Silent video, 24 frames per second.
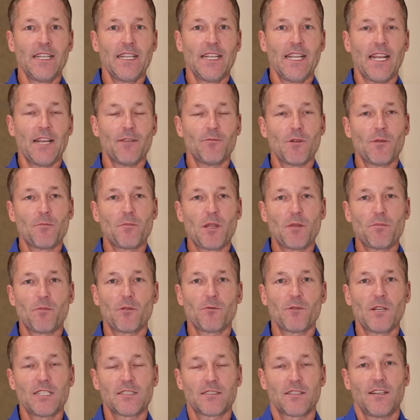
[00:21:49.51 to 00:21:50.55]
And when
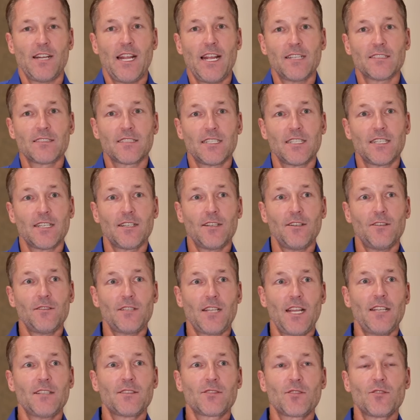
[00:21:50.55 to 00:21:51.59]
people raise their hands, then I go,
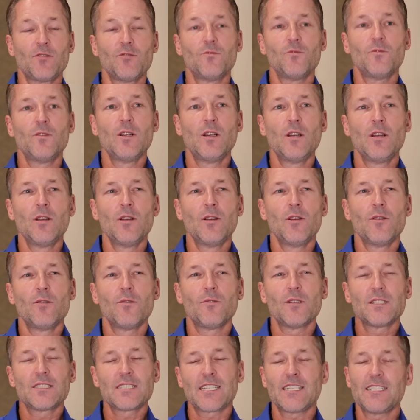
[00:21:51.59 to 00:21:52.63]
okay, so
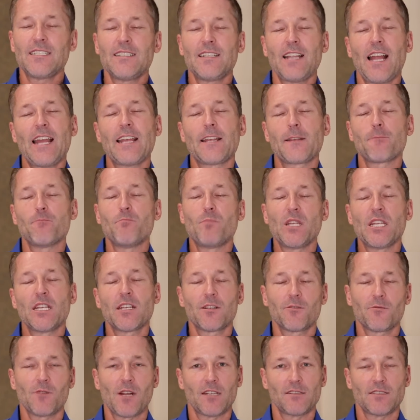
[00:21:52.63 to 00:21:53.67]
what's it like
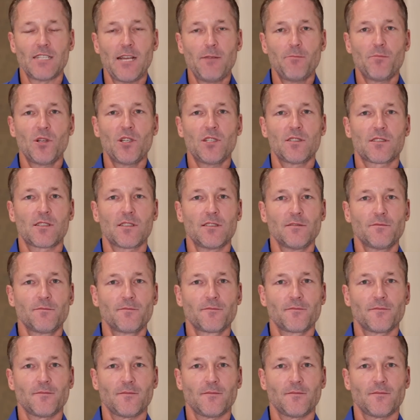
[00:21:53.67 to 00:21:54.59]
being around that person?